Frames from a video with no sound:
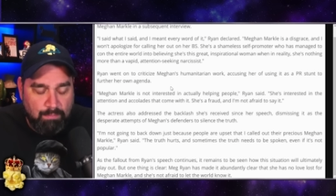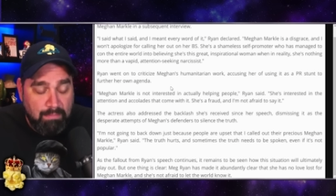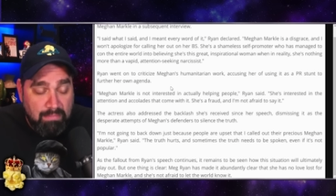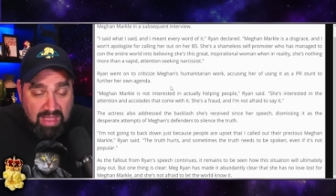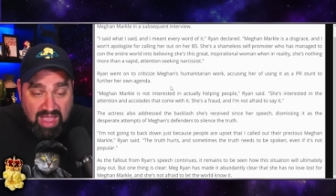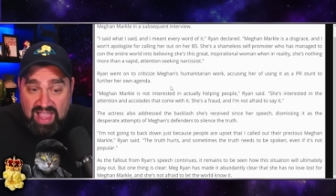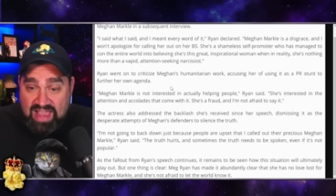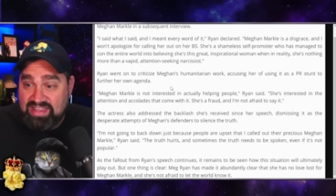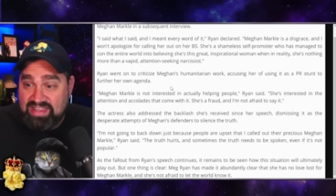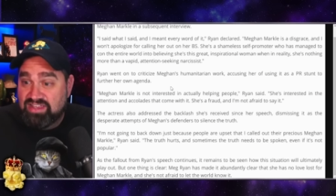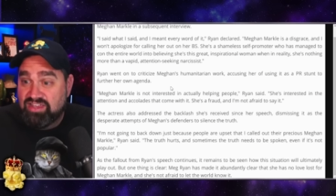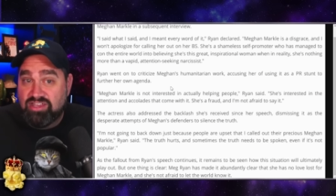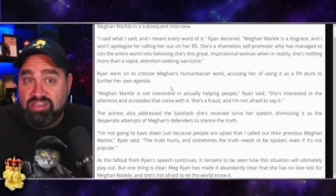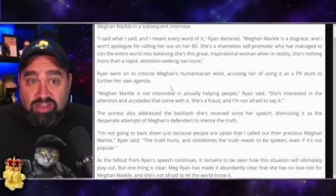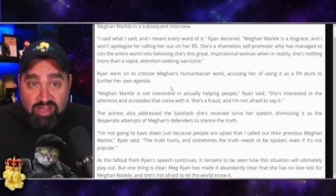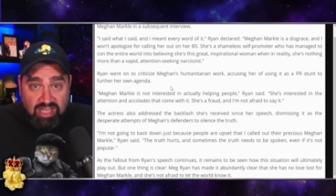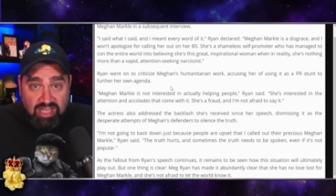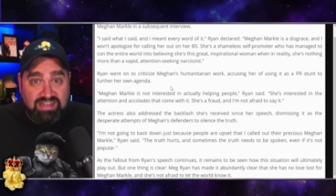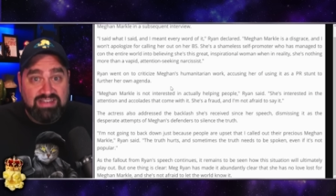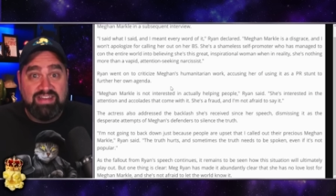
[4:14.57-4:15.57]
My
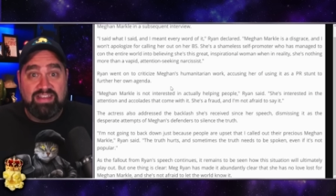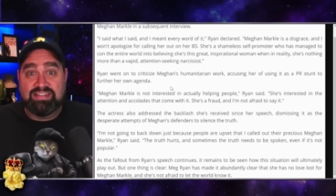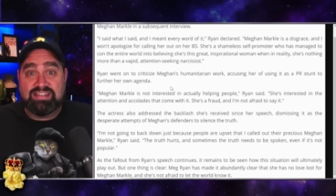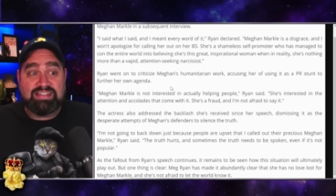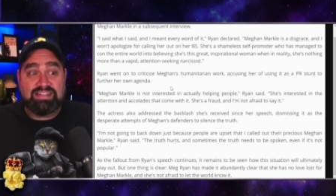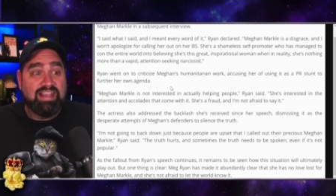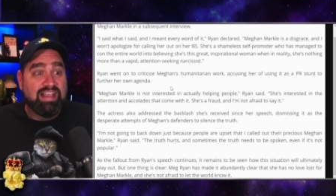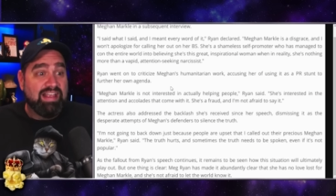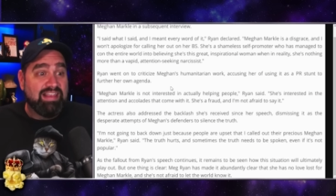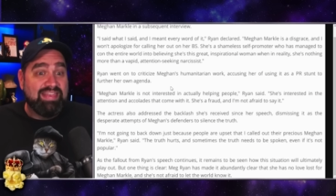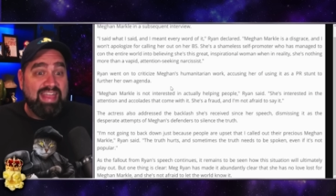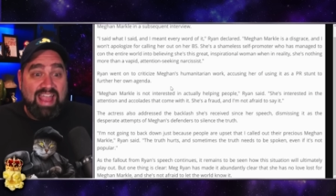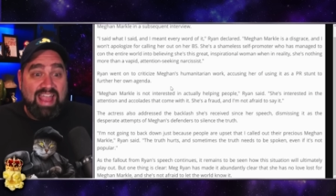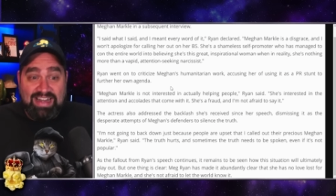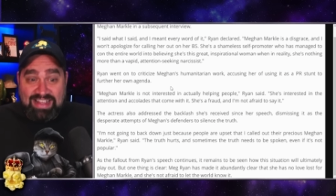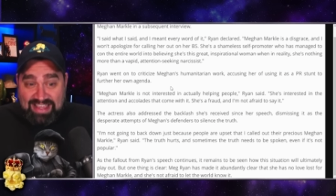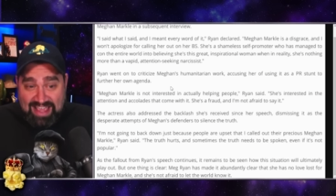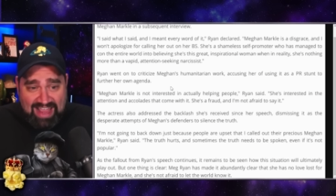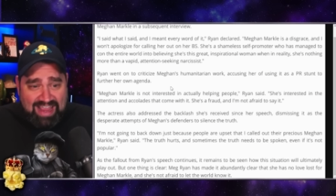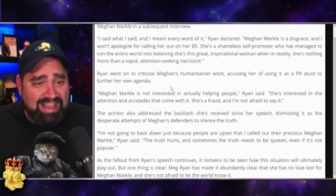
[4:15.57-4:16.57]
goodness,
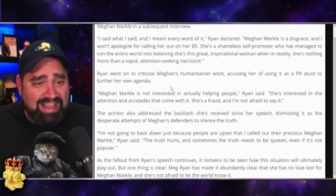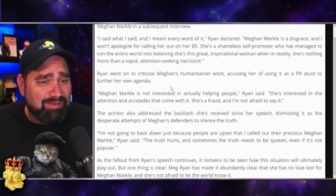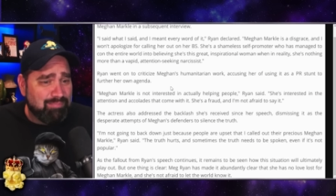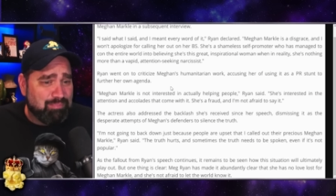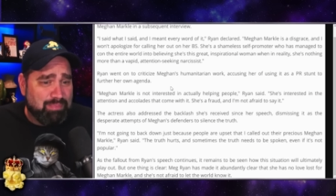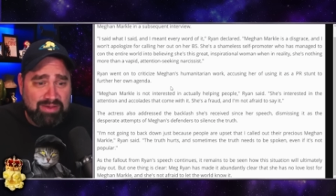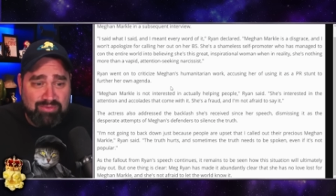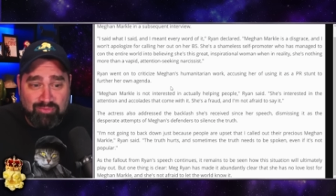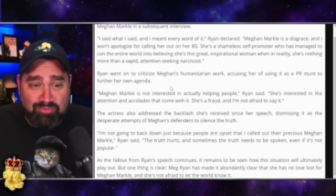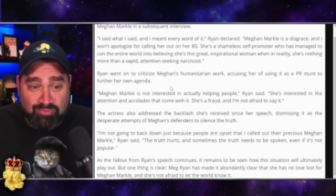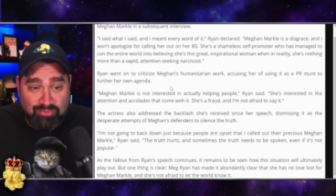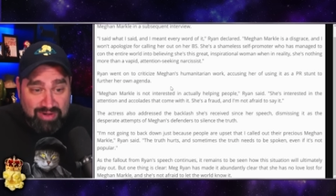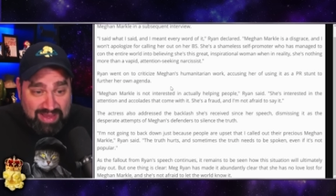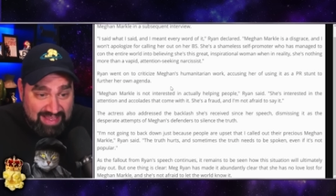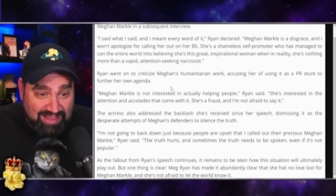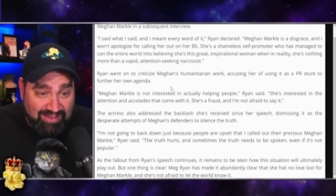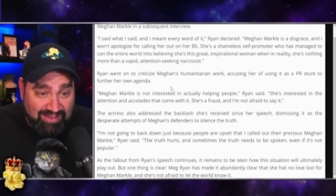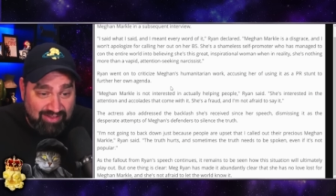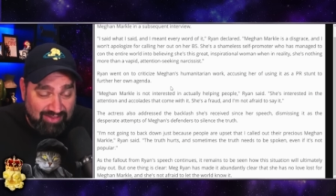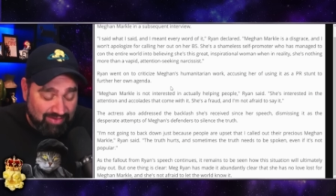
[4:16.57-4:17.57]
that can't be
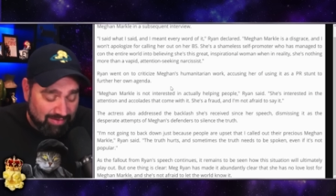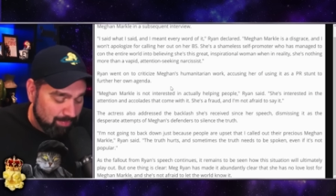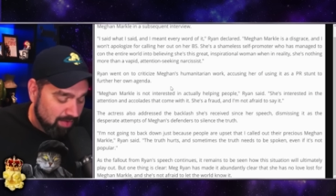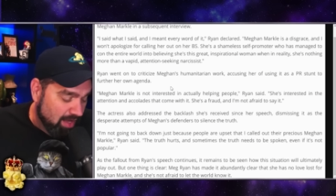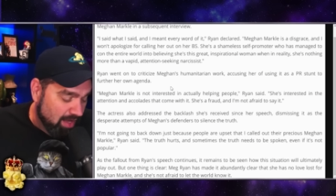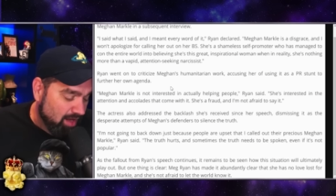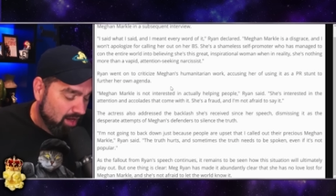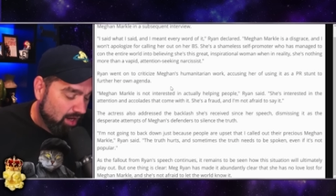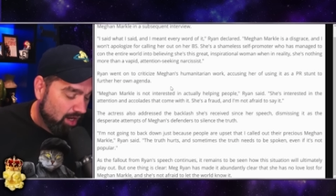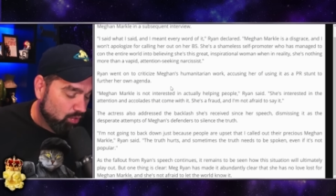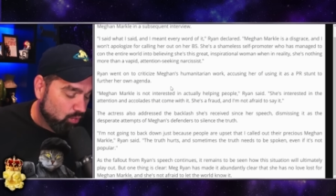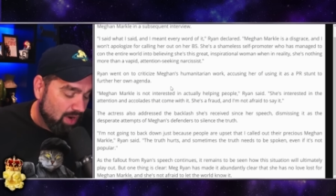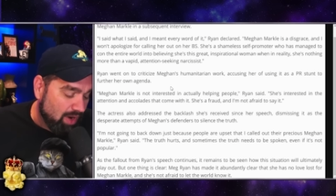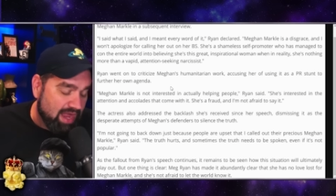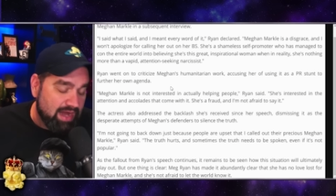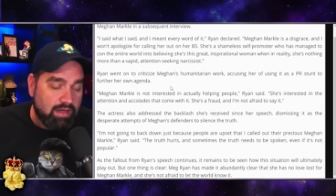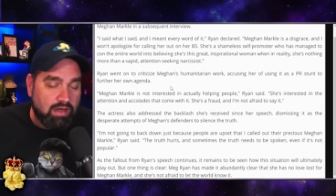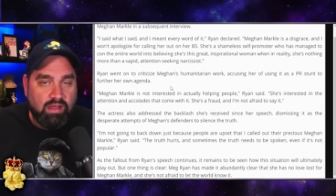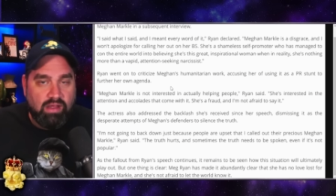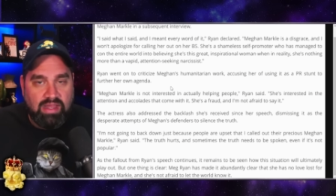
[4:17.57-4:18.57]
real. All
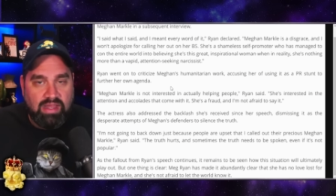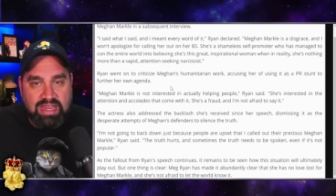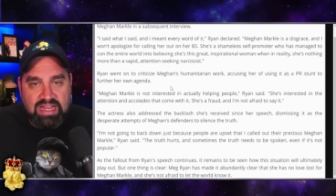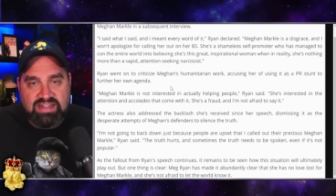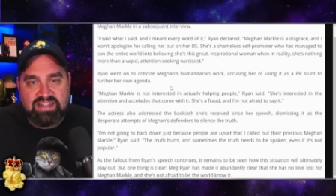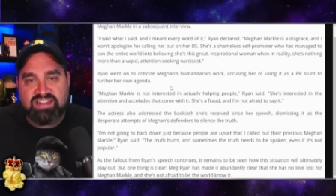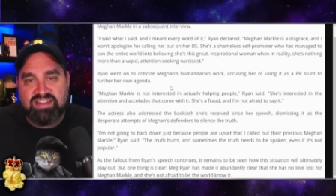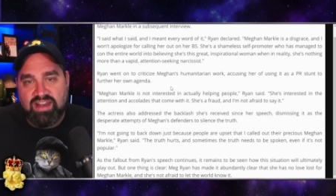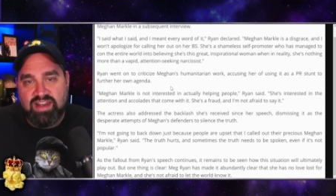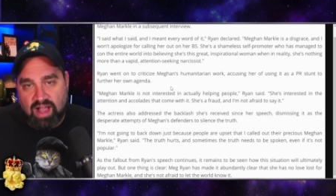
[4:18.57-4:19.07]
right, it's